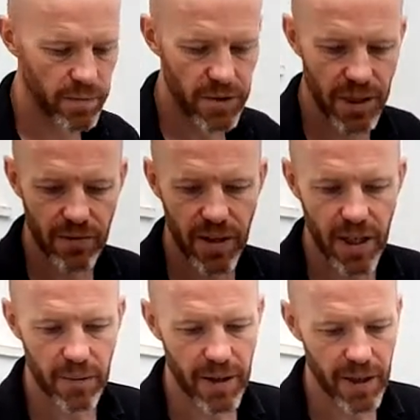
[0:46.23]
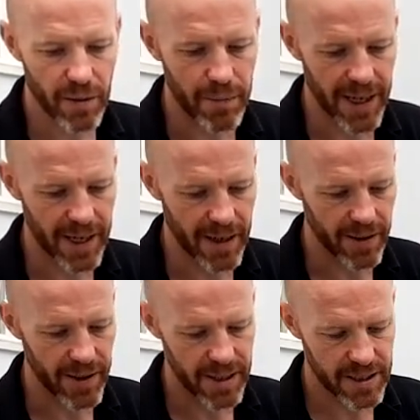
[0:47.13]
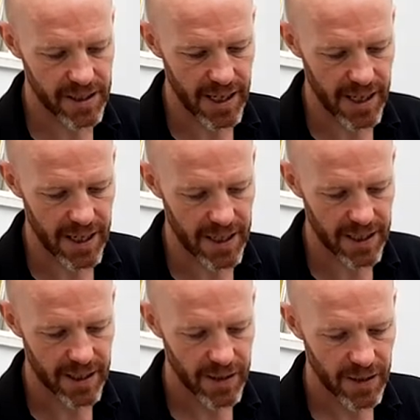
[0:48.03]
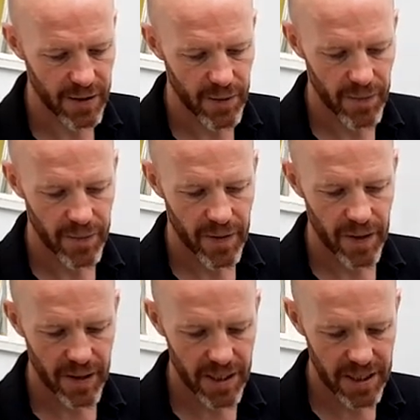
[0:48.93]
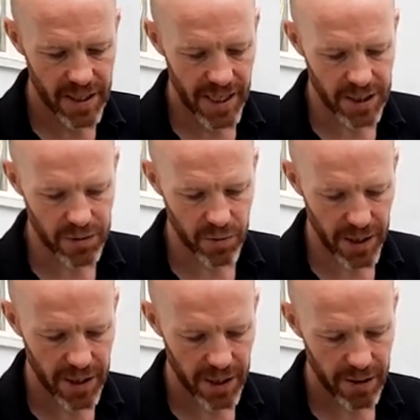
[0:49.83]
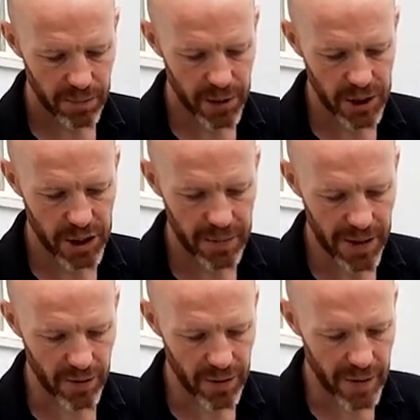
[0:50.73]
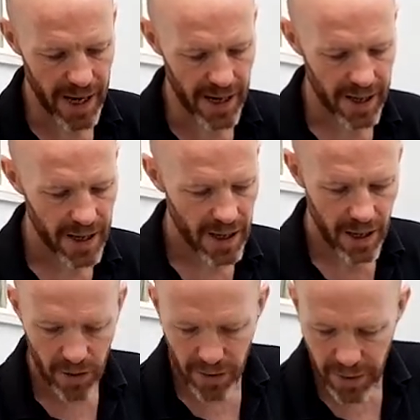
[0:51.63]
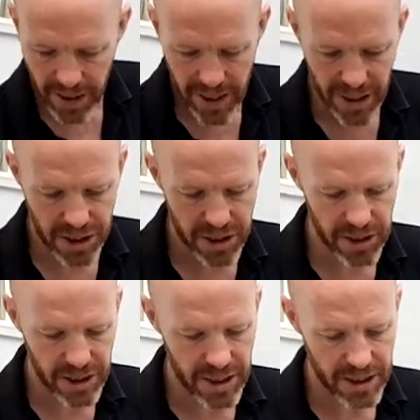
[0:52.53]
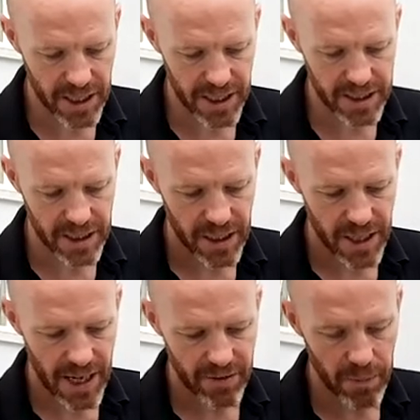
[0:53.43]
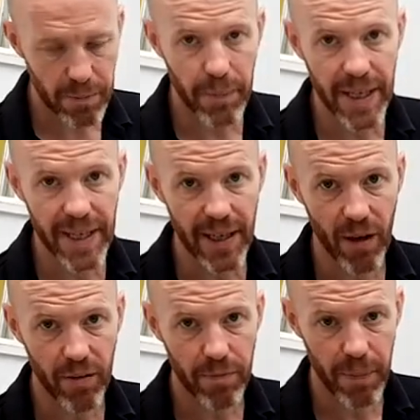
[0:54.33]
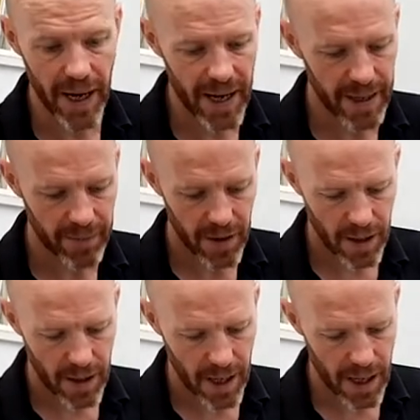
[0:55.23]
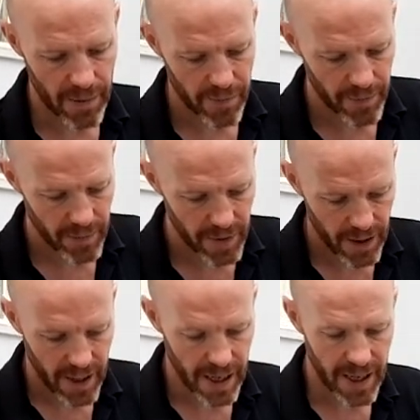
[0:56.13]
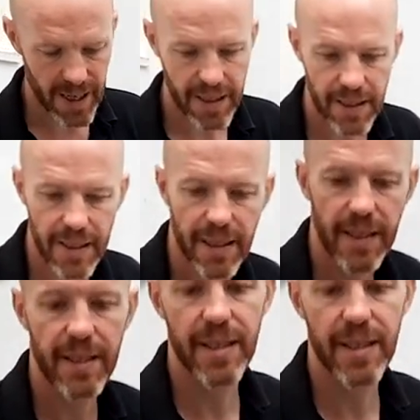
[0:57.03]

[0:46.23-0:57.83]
generally they come in a little pack like this and in this case we punch them out the back. A lot of medications these days have a peel off back um, and in